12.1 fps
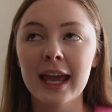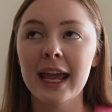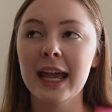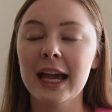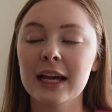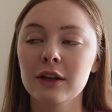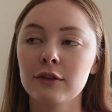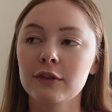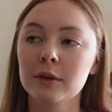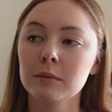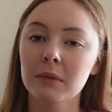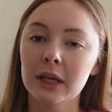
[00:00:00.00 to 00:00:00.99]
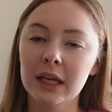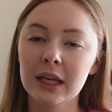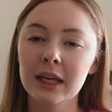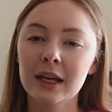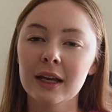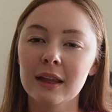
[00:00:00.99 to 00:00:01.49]
And for
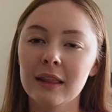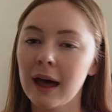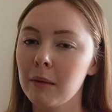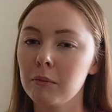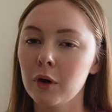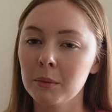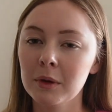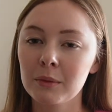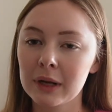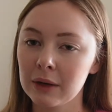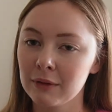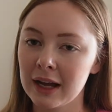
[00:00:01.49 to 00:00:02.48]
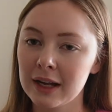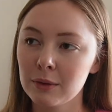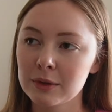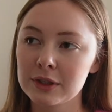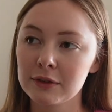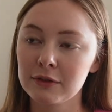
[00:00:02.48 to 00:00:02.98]
me, that moment when I read it
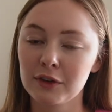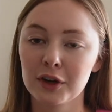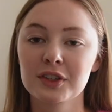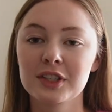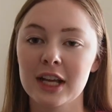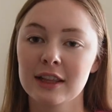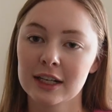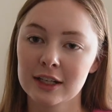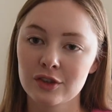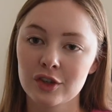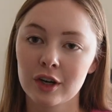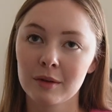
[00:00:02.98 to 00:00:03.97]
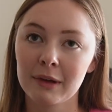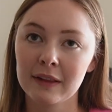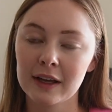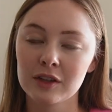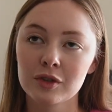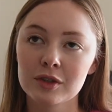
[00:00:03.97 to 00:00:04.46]
was the first day that I started my
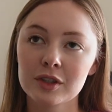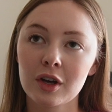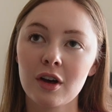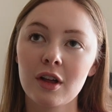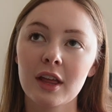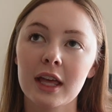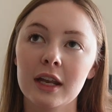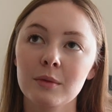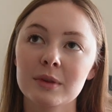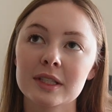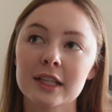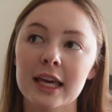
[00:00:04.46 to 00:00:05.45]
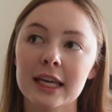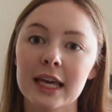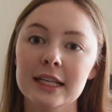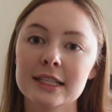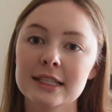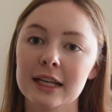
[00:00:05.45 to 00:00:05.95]
letrozole, and it was like
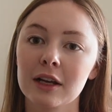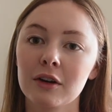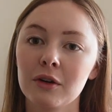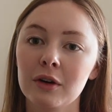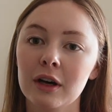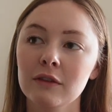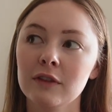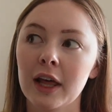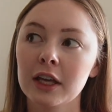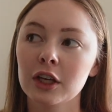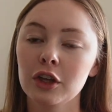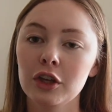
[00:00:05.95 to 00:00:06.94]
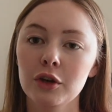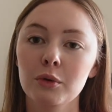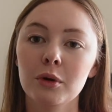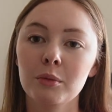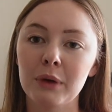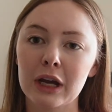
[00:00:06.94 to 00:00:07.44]
a signal of like, you
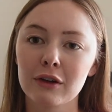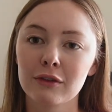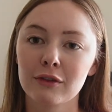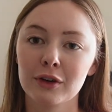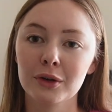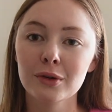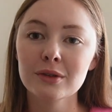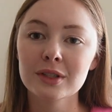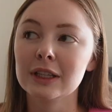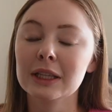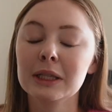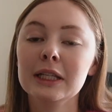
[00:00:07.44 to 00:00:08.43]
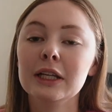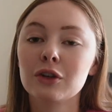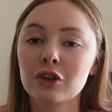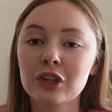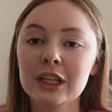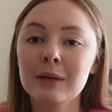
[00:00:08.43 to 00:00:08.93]
will bear fruit,
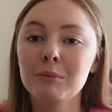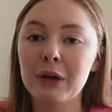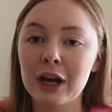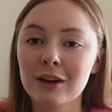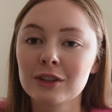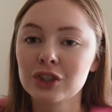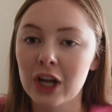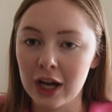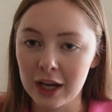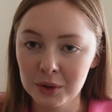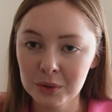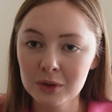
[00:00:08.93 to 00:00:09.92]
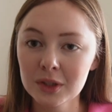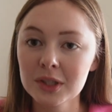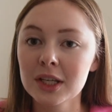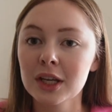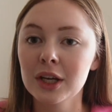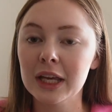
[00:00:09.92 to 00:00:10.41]
literally bear a
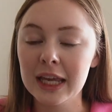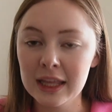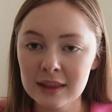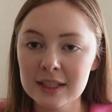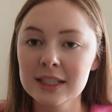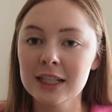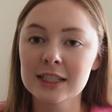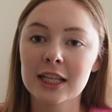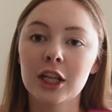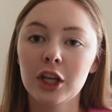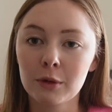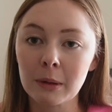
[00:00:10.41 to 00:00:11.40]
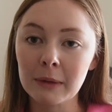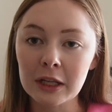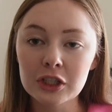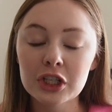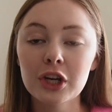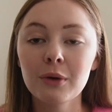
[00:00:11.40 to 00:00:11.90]
child in the season that you were
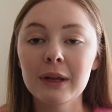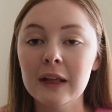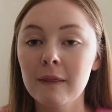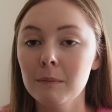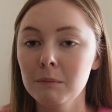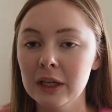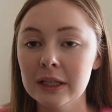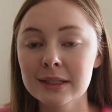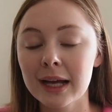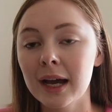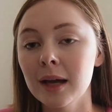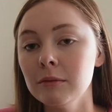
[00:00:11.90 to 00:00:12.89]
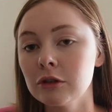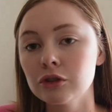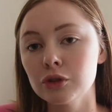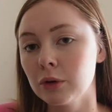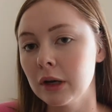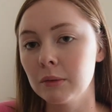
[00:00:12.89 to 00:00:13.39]
meant to. And in the meantime, your
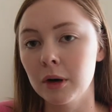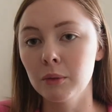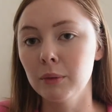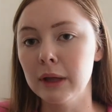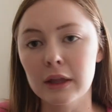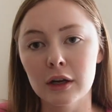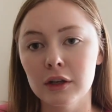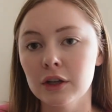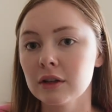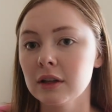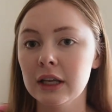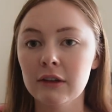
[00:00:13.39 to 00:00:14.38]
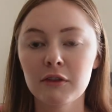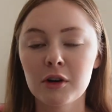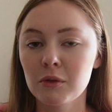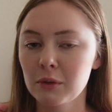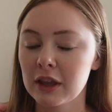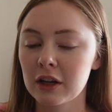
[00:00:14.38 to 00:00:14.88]
joy won't wither, your leaf
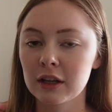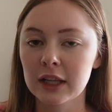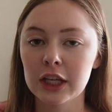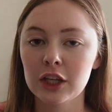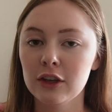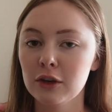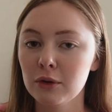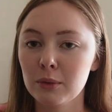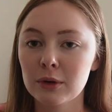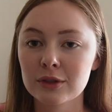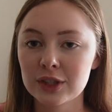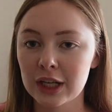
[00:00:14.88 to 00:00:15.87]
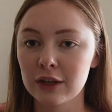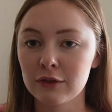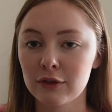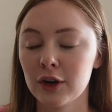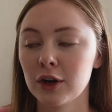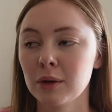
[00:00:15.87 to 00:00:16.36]
won't wither. Like you will stand
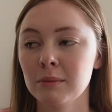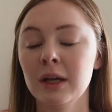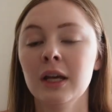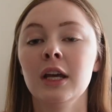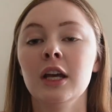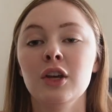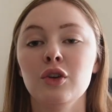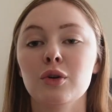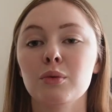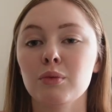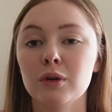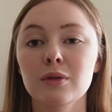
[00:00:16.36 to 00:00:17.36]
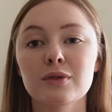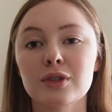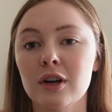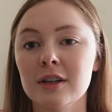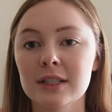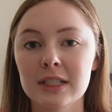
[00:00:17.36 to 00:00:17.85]
firm, your
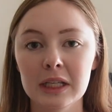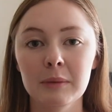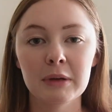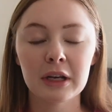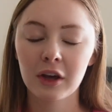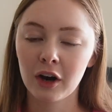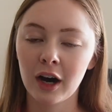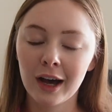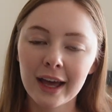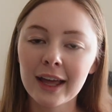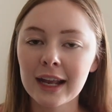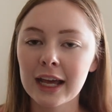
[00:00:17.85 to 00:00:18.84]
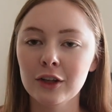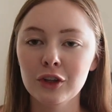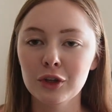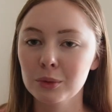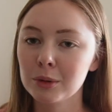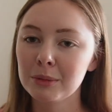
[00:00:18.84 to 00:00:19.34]
roots are deep in God, and
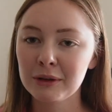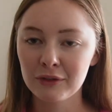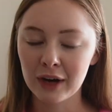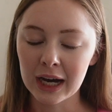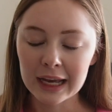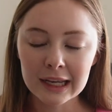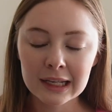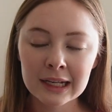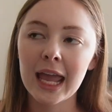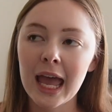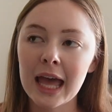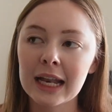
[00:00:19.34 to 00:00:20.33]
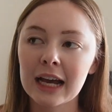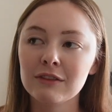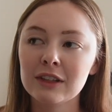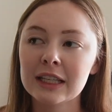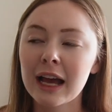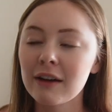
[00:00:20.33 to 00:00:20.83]
you will be fine. And
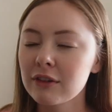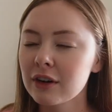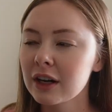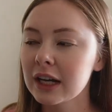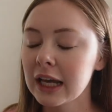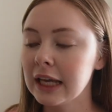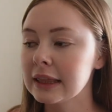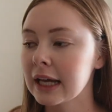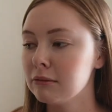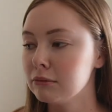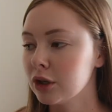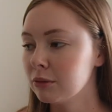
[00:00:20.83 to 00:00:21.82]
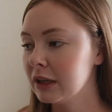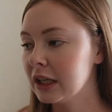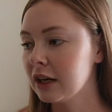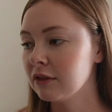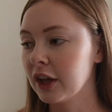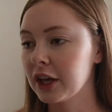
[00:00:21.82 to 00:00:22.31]
I've never hit that
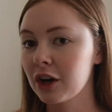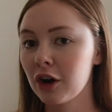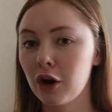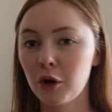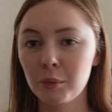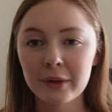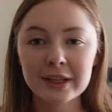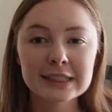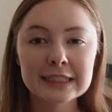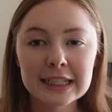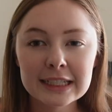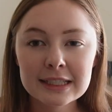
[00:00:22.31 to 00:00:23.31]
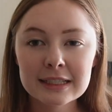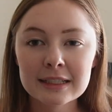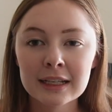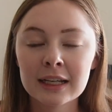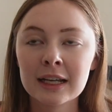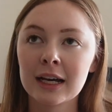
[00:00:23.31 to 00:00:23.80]
moment of like
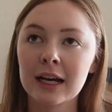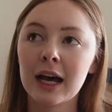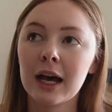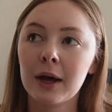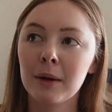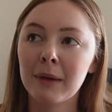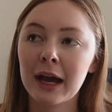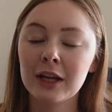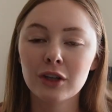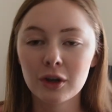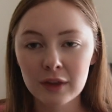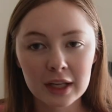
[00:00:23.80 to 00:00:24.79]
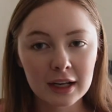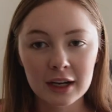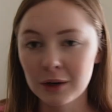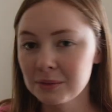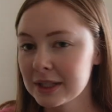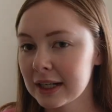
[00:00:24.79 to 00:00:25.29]
hopelessness um, I know that it
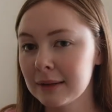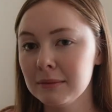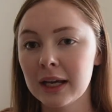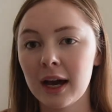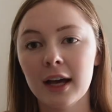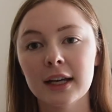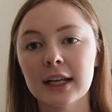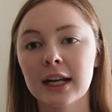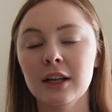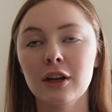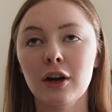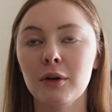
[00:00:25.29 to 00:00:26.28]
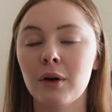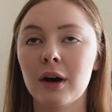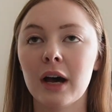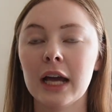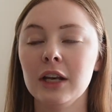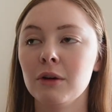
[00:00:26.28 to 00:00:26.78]
helps that I'm young and I
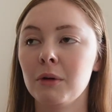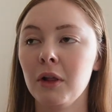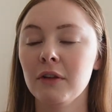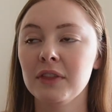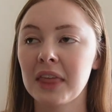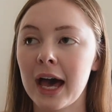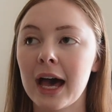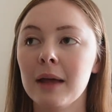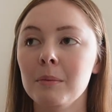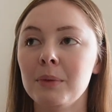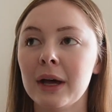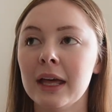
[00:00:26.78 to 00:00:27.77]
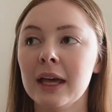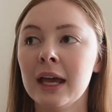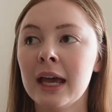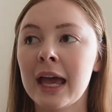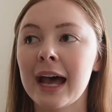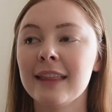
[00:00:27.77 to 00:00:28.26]
know I know all of that, but
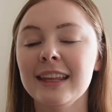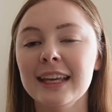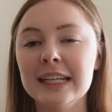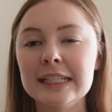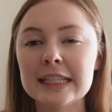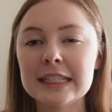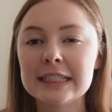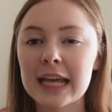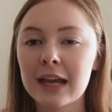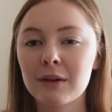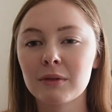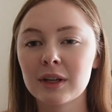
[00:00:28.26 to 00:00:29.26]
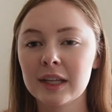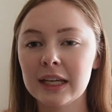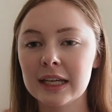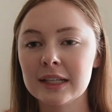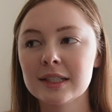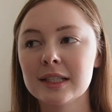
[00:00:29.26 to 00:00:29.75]
at the end of the day, it
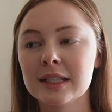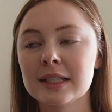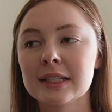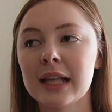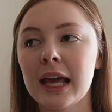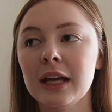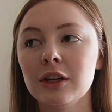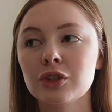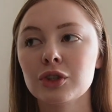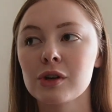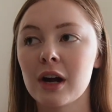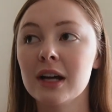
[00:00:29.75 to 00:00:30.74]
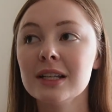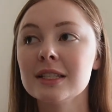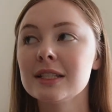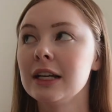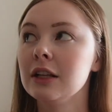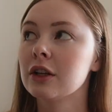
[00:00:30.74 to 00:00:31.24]
really is this like
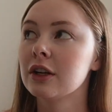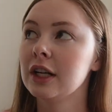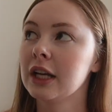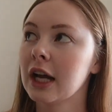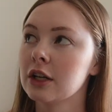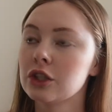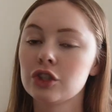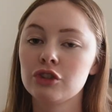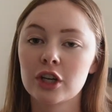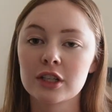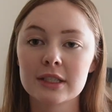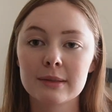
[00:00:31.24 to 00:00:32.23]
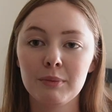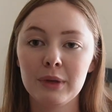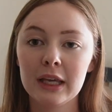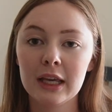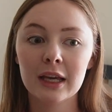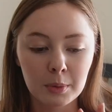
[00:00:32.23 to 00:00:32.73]
trust and learning how to just
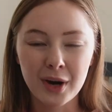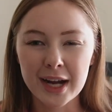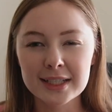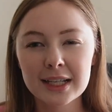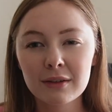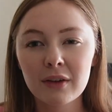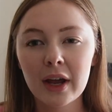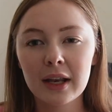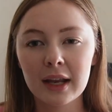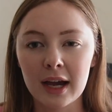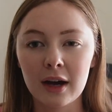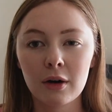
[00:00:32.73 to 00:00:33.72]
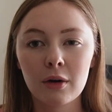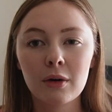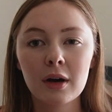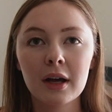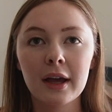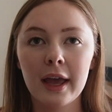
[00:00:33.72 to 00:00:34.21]
be present right
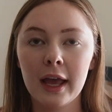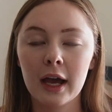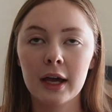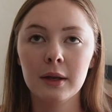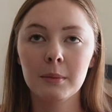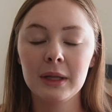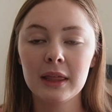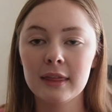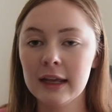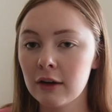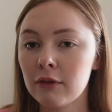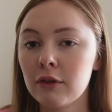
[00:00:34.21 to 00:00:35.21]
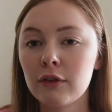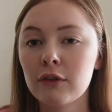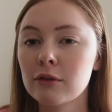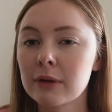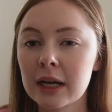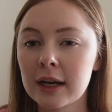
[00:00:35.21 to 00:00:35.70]
now and be thankful
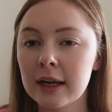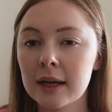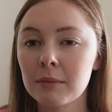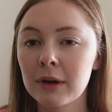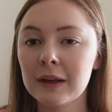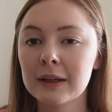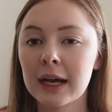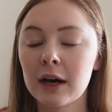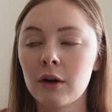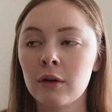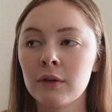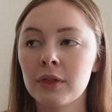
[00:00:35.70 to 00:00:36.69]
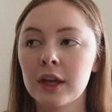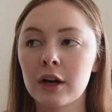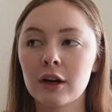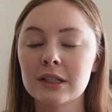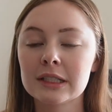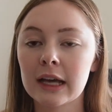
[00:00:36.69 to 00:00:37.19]
for where I am right now.
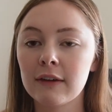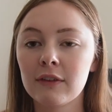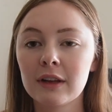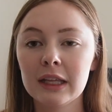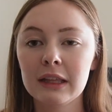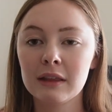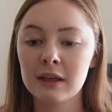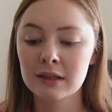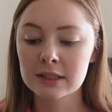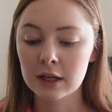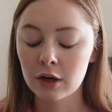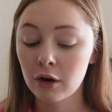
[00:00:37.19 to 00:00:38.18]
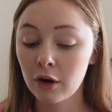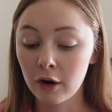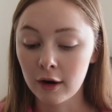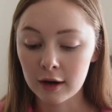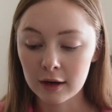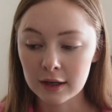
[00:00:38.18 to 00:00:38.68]
There are definitely things that are
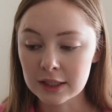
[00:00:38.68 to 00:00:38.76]
hard.